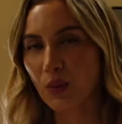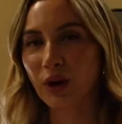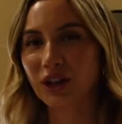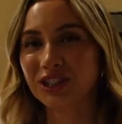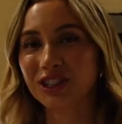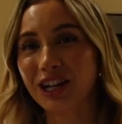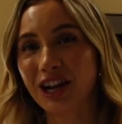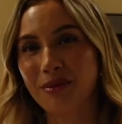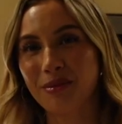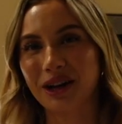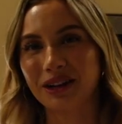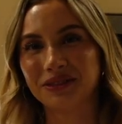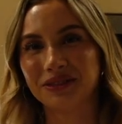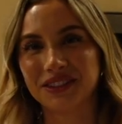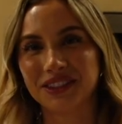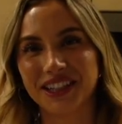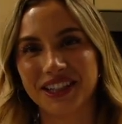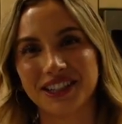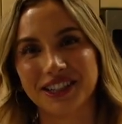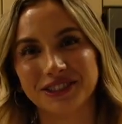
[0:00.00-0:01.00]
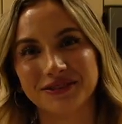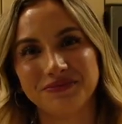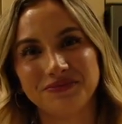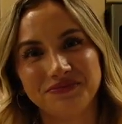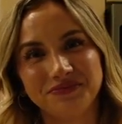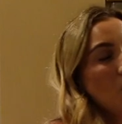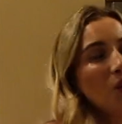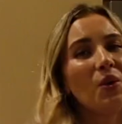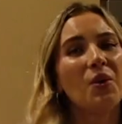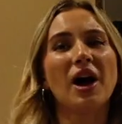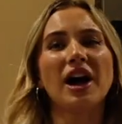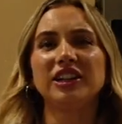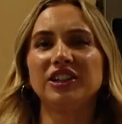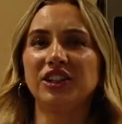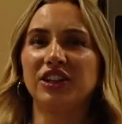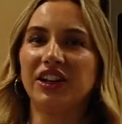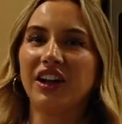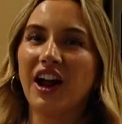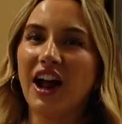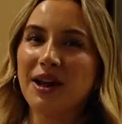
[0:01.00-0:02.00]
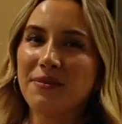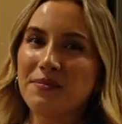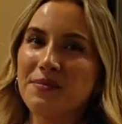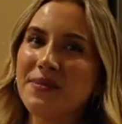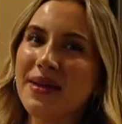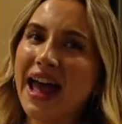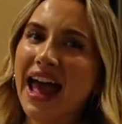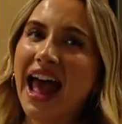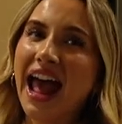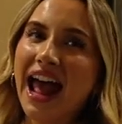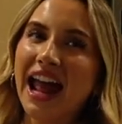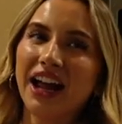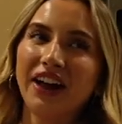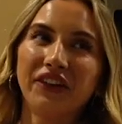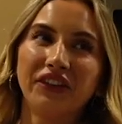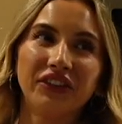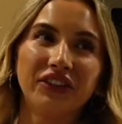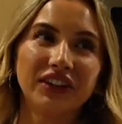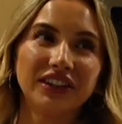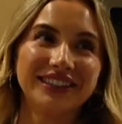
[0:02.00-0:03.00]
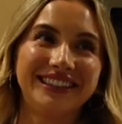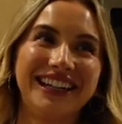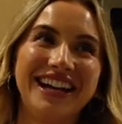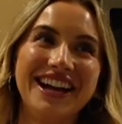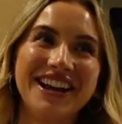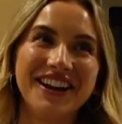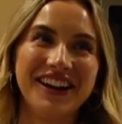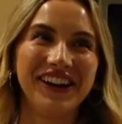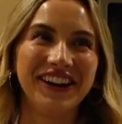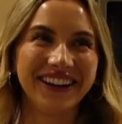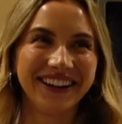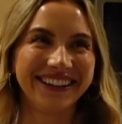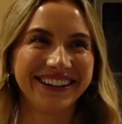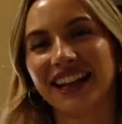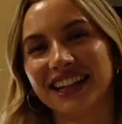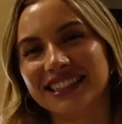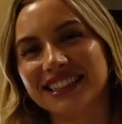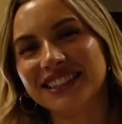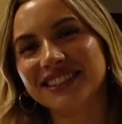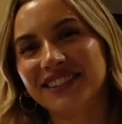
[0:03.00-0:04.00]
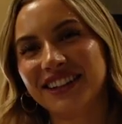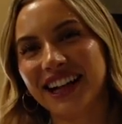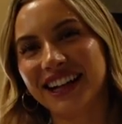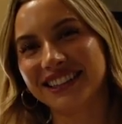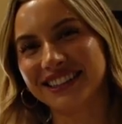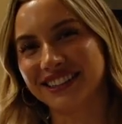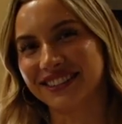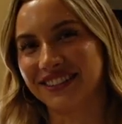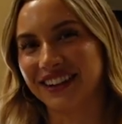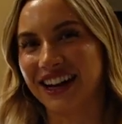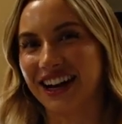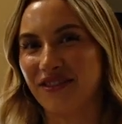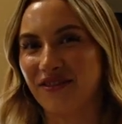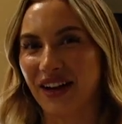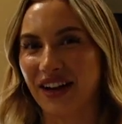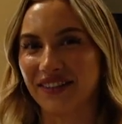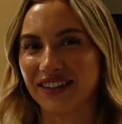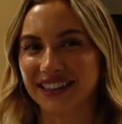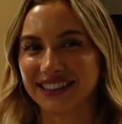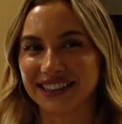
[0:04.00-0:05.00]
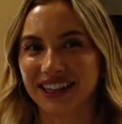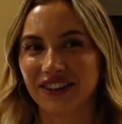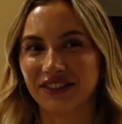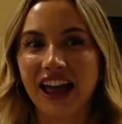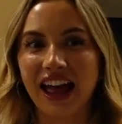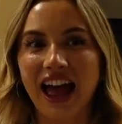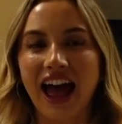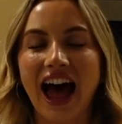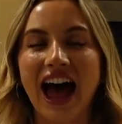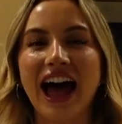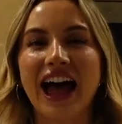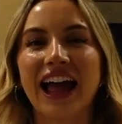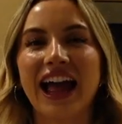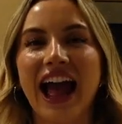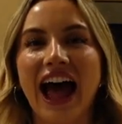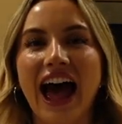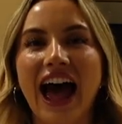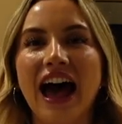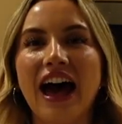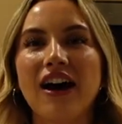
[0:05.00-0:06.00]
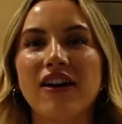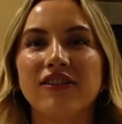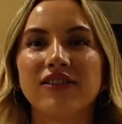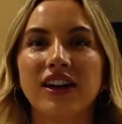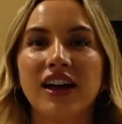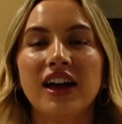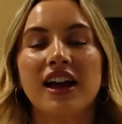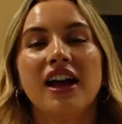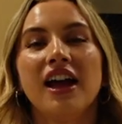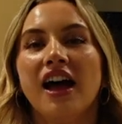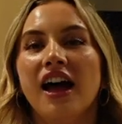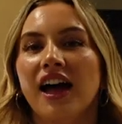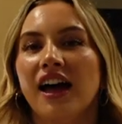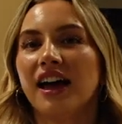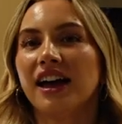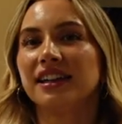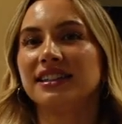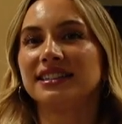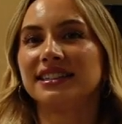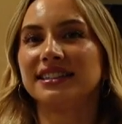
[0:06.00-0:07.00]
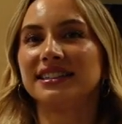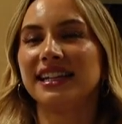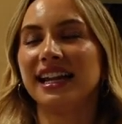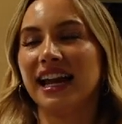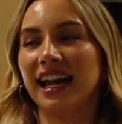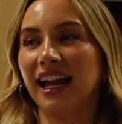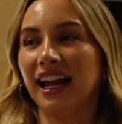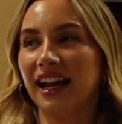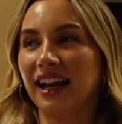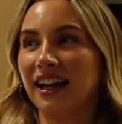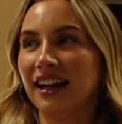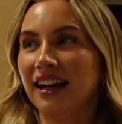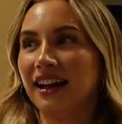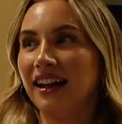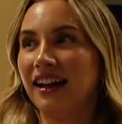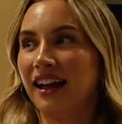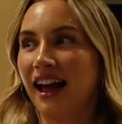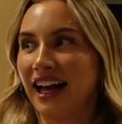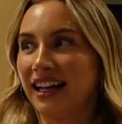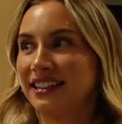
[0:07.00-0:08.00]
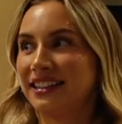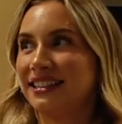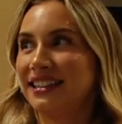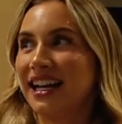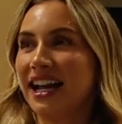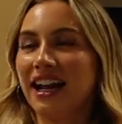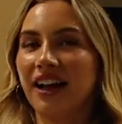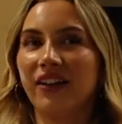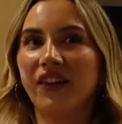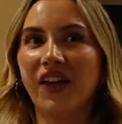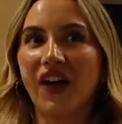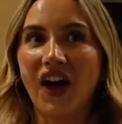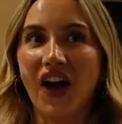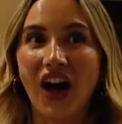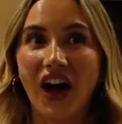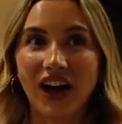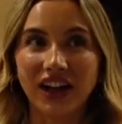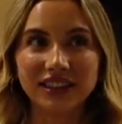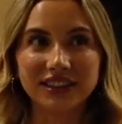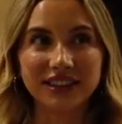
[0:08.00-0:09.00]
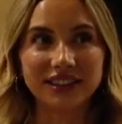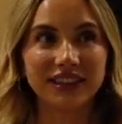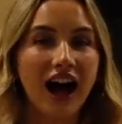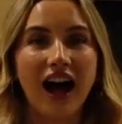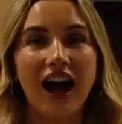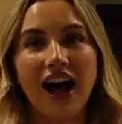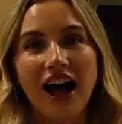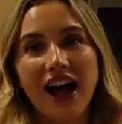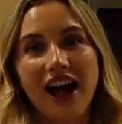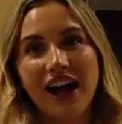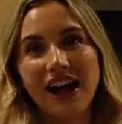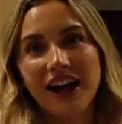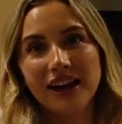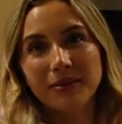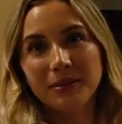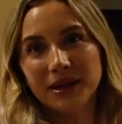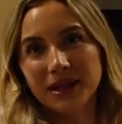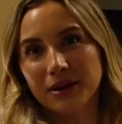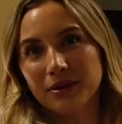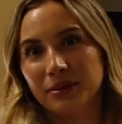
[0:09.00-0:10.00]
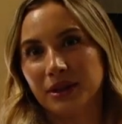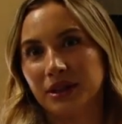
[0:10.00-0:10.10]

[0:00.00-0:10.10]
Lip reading: What should I make for dinner? What should I make for dinner? This is what I do when I'm by myself. I have a sing. I sing a lot. I'm in a